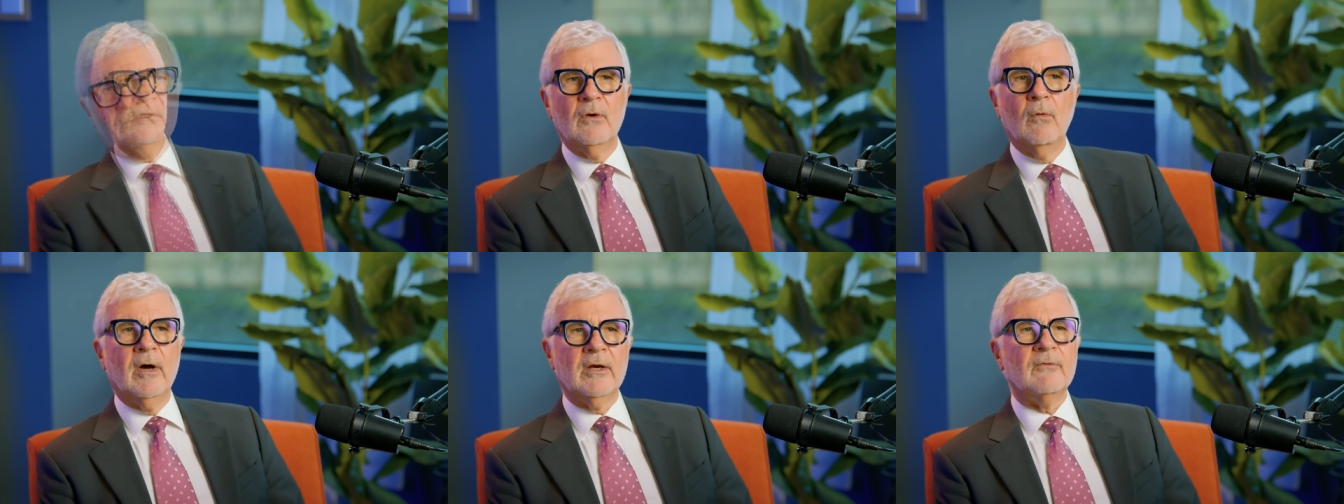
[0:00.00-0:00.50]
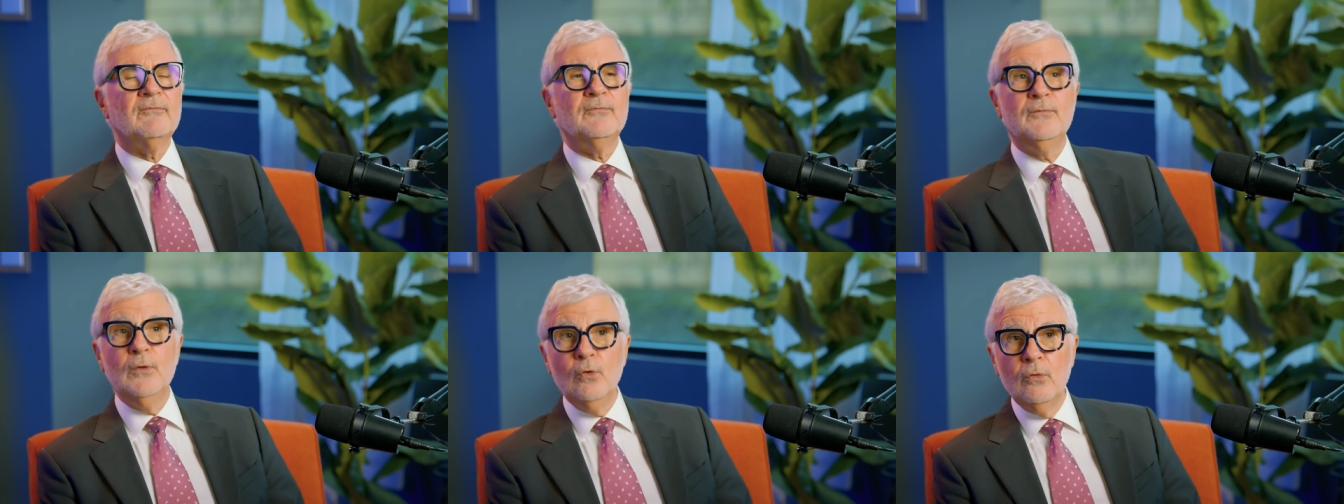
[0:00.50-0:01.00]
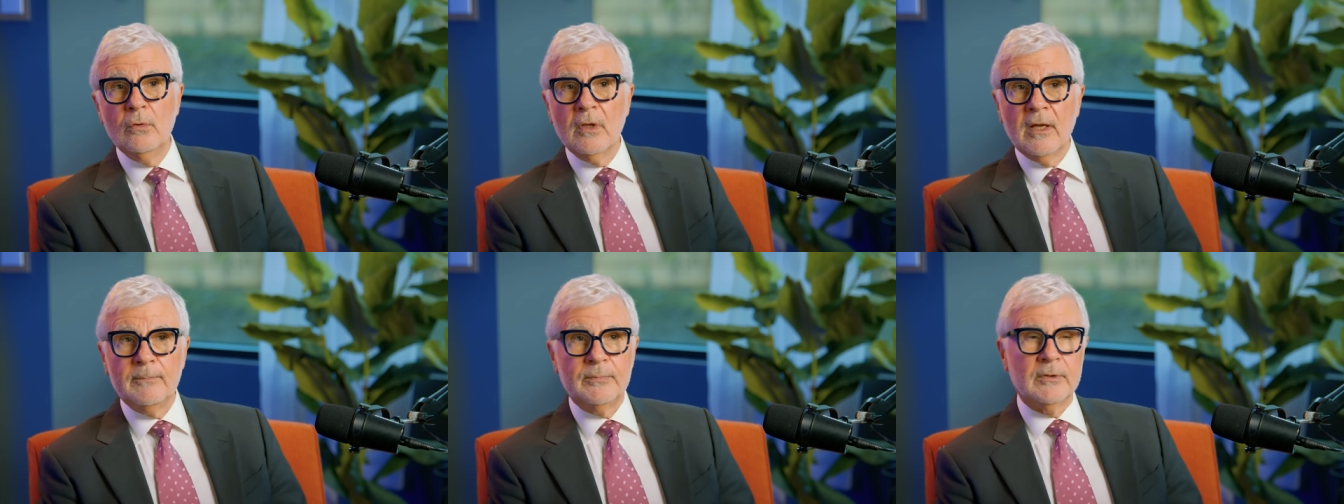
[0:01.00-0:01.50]
You want to
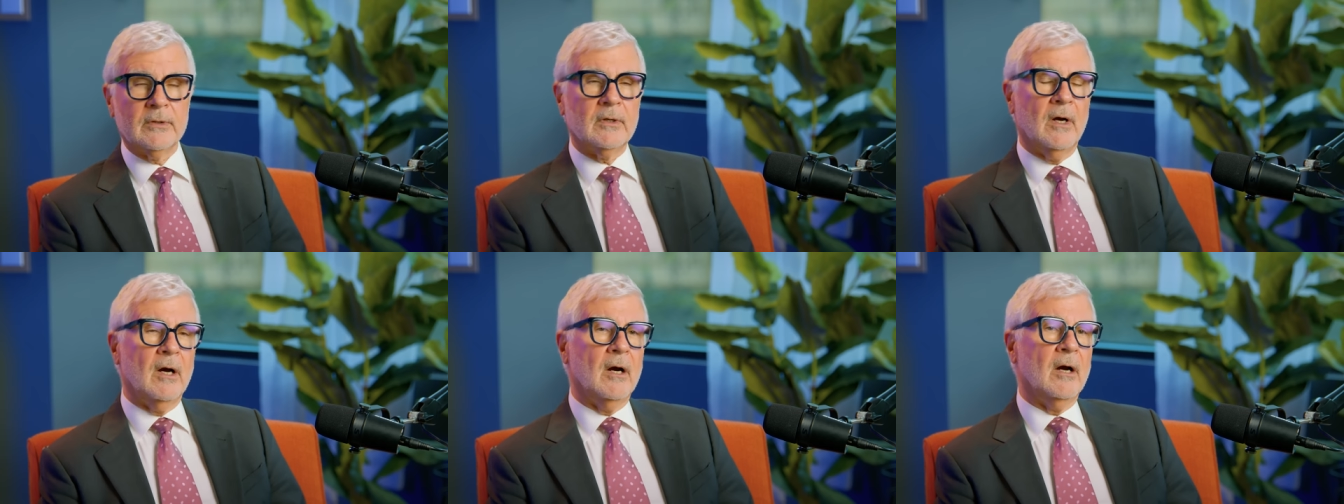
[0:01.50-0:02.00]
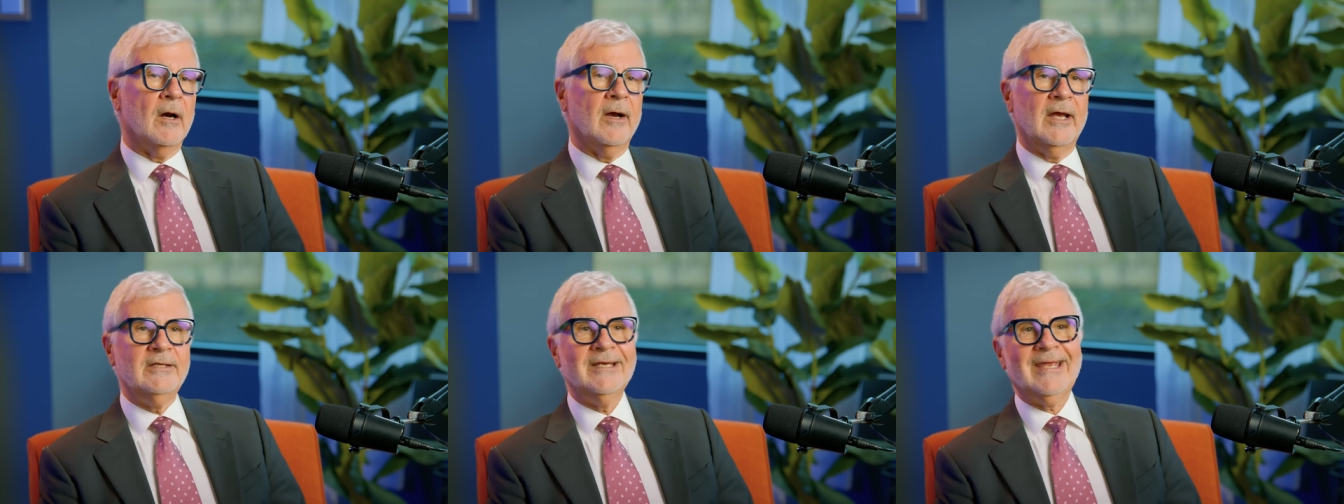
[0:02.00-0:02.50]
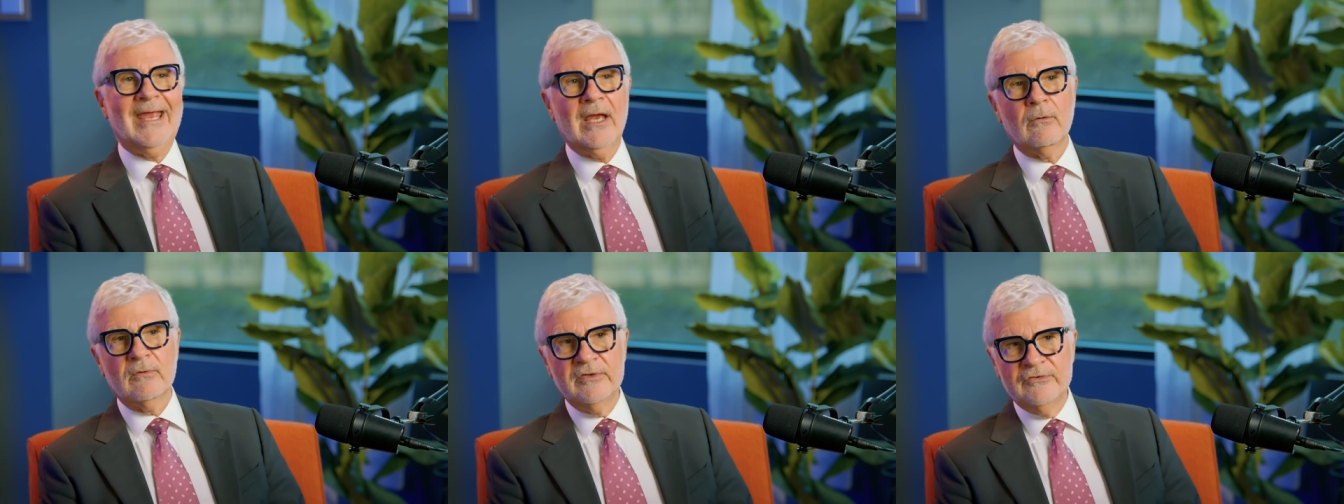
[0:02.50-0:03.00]
fuel up your car and you
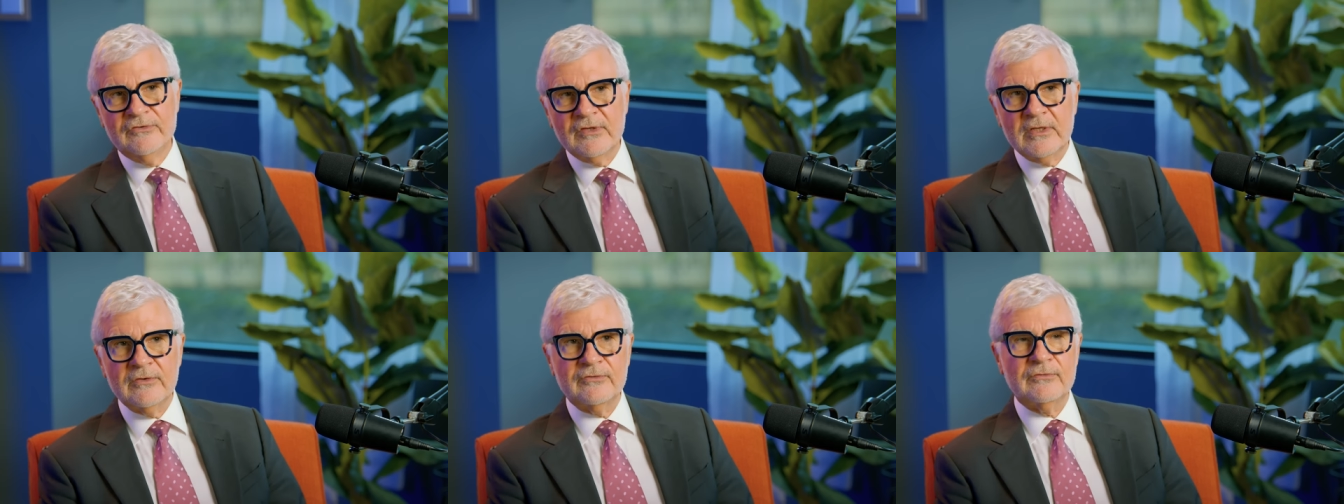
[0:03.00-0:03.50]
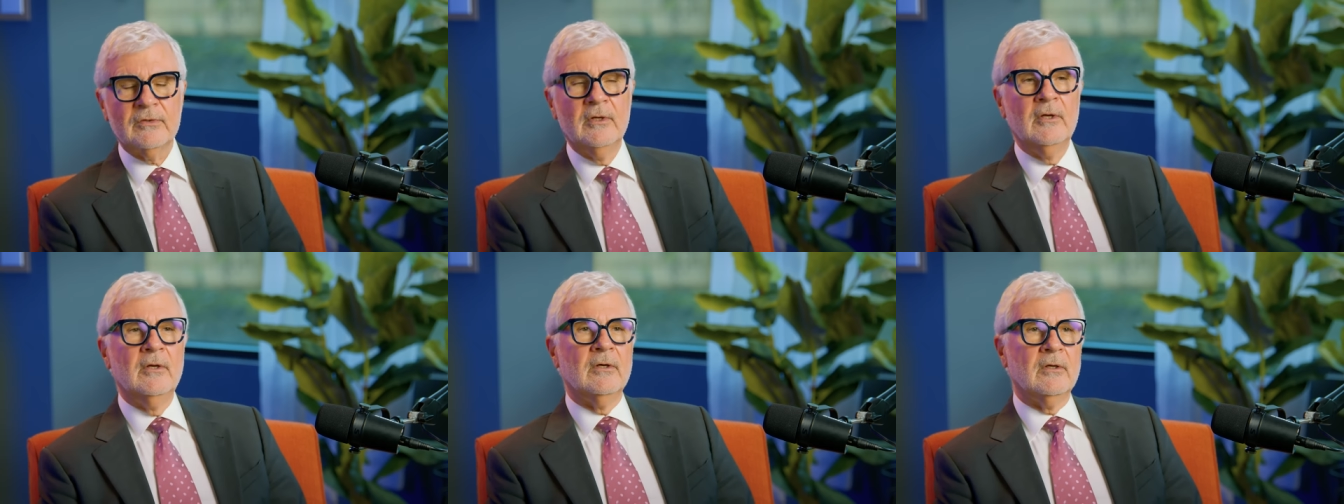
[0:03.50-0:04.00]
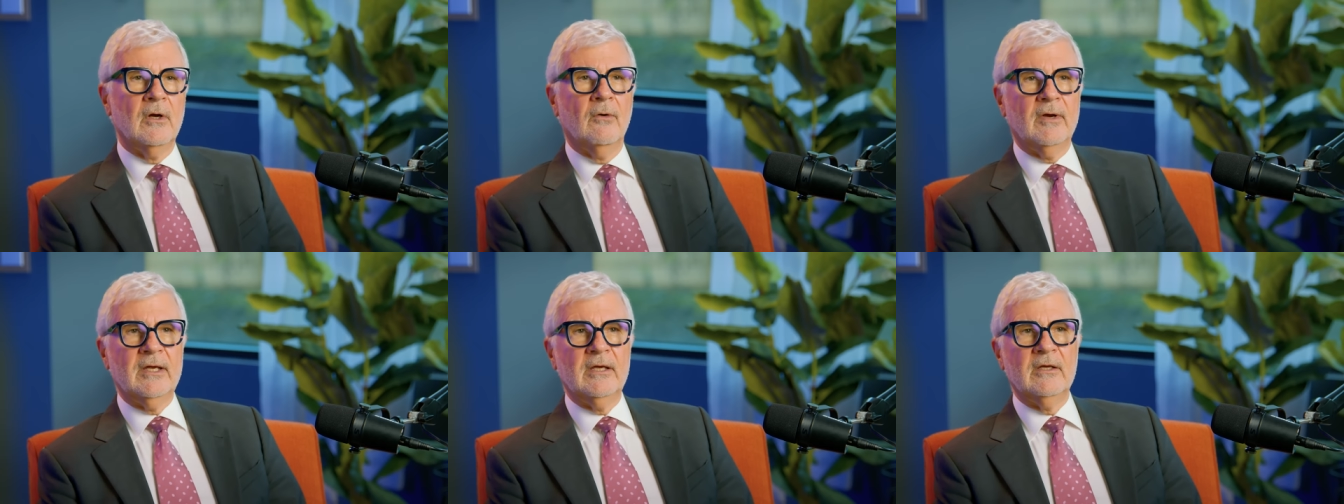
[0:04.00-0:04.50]
can't resist
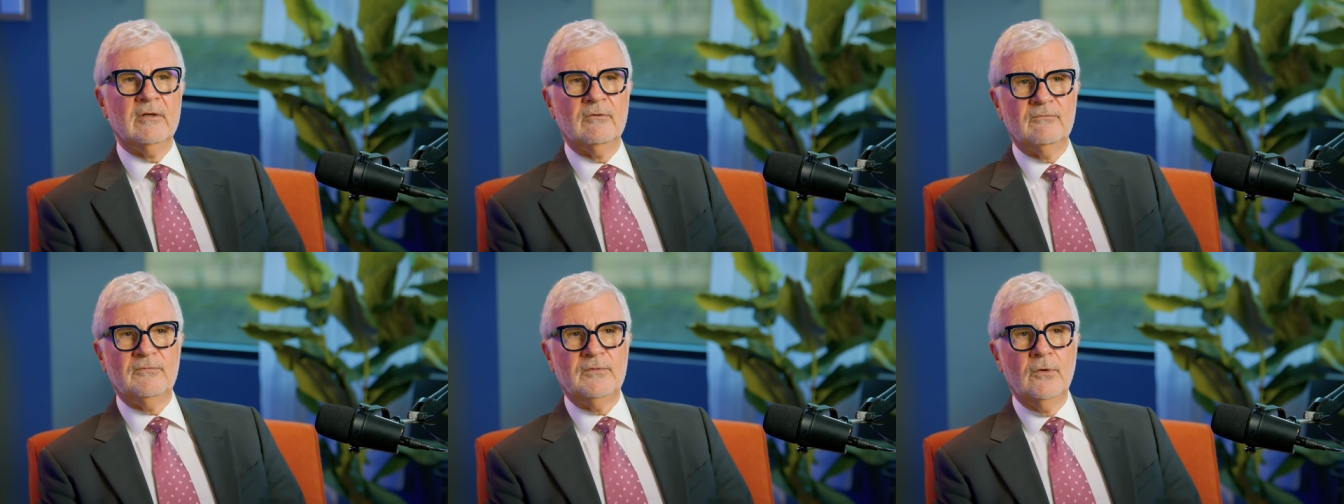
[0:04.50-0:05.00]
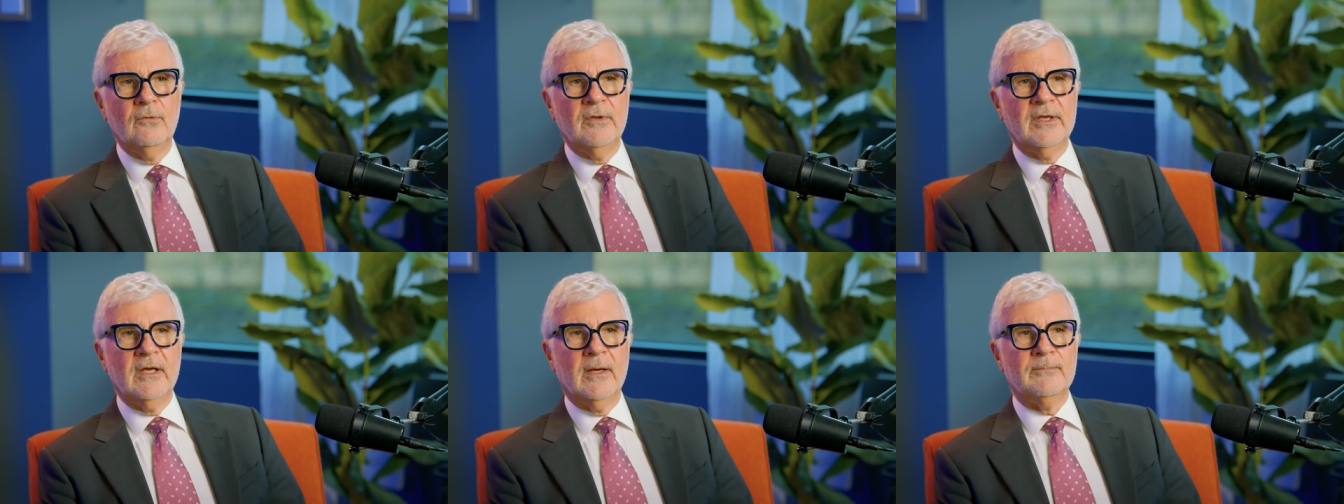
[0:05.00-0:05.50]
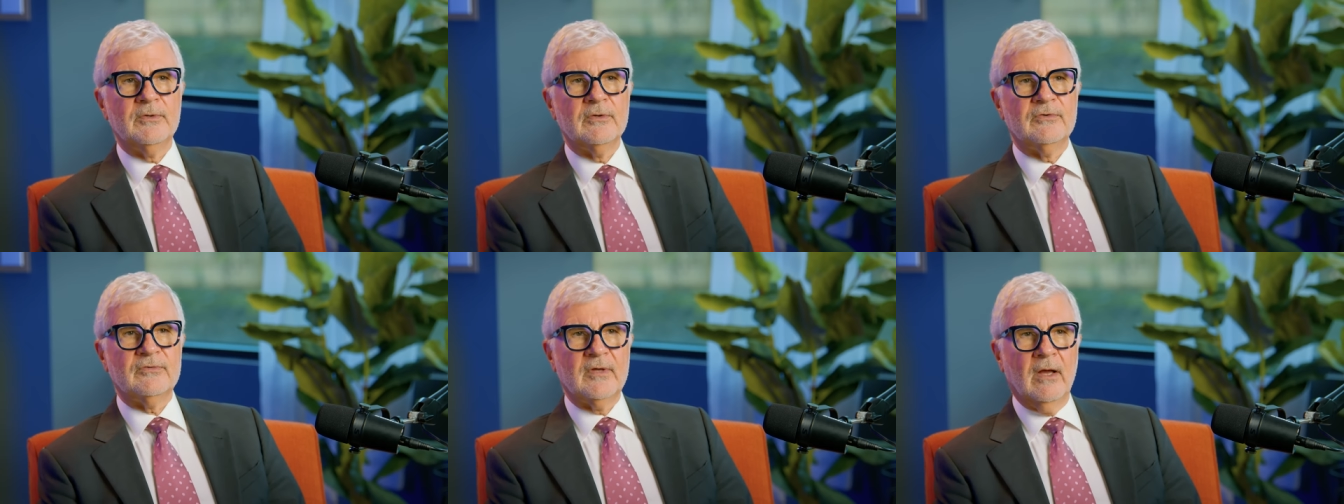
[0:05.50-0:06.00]
going in and fueling up
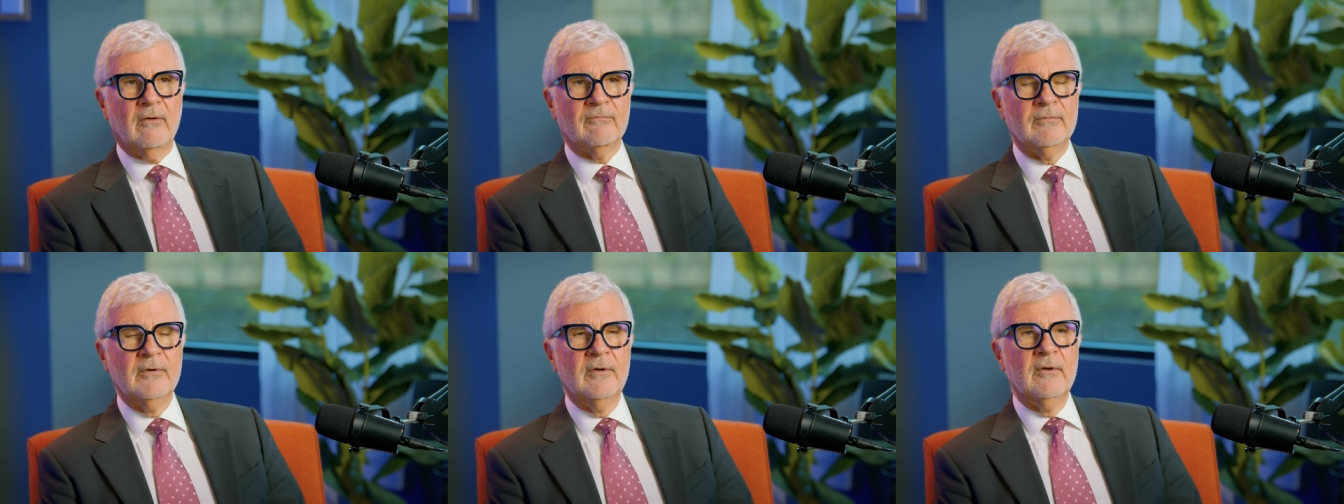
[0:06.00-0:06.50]
yourself.